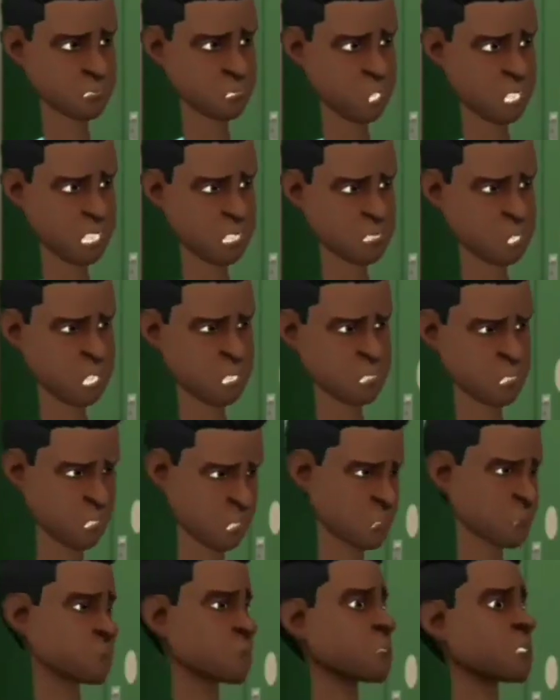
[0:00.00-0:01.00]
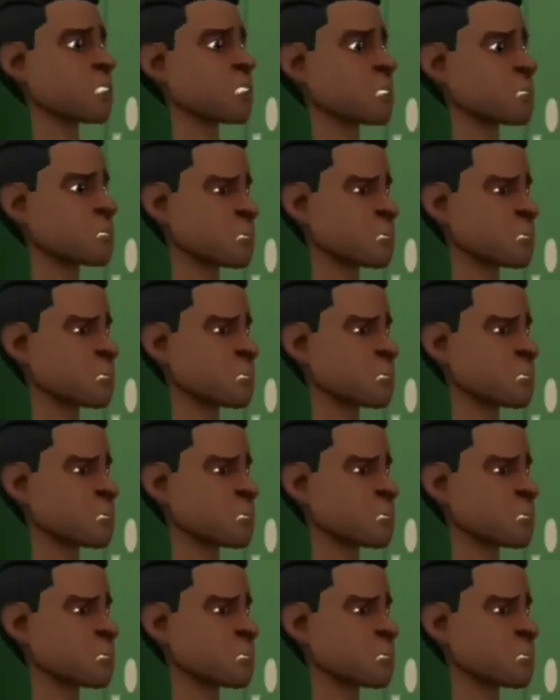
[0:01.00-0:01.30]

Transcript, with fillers: What does that have to link with this?